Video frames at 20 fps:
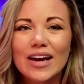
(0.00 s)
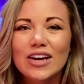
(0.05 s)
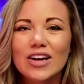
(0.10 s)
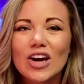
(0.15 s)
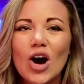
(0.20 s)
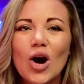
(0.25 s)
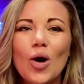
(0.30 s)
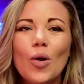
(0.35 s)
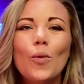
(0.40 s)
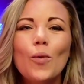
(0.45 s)
that
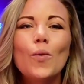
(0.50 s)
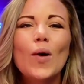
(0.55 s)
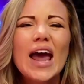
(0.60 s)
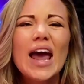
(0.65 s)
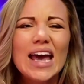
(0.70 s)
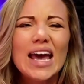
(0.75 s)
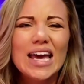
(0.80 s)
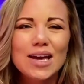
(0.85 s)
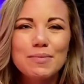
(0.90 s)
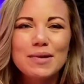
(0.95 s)
go
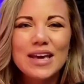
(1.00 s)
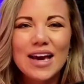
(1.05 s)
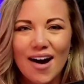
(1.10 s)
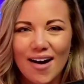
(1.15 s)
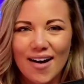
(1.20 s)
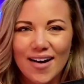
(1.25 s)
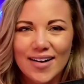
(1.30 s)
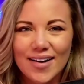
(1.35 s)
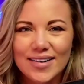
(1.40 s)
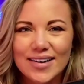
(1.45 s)
way
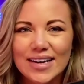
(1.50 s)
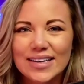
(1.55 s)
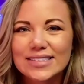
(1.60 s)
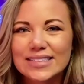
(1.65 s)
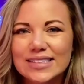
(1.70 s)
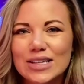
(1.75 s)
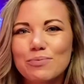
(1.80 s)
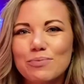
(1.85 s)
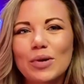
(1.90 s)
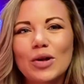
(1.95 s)
beyond
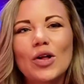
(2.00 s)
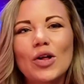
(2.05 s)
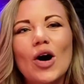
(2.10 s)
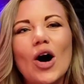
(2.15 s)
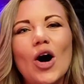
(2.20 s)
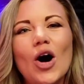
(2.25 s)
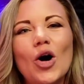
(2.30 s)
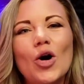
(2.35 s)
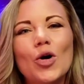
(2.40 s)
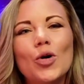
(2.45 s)
simple
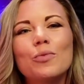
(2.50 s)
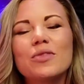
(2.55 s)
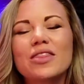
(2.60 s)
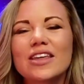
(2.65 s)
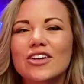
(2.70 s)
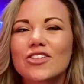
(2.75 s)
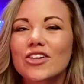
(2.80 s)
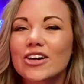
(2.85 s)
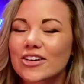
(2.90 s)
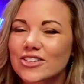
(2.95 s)
home
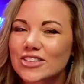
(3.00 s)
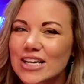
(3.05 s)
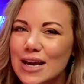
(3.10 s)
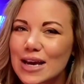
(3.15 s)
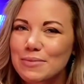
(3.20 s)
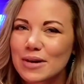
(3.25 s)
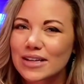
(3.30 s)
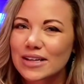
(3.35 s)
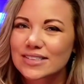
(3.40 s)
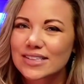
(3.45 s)
theater
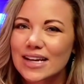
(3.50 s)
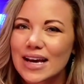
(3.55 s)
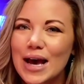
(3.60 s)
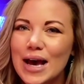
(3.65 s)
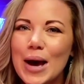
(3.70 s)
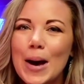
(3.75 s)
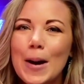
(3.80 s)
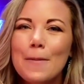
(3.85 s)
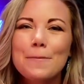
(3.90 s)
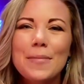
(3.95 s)
entertainment.
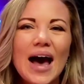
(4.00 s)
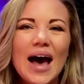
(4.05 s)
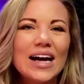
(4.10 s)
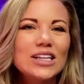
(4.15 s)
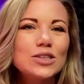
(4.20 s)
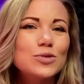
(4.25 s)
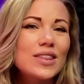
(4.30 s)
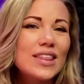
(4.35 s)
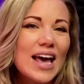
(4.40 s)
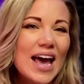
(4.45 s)

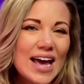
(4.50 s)
Packed with